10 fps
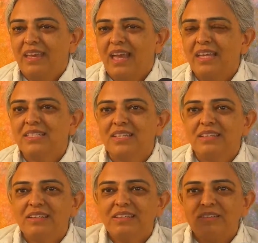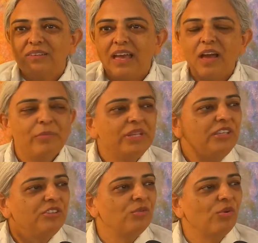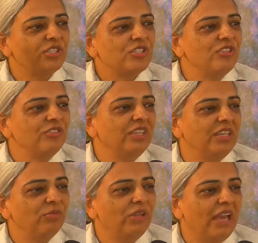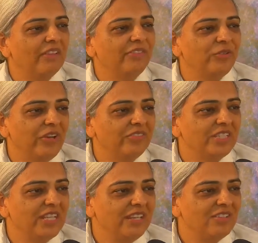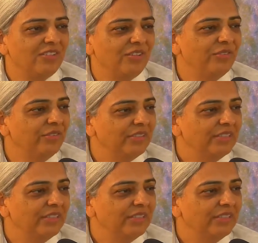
And how many thoughts do you think we have throughout the day? Do you know?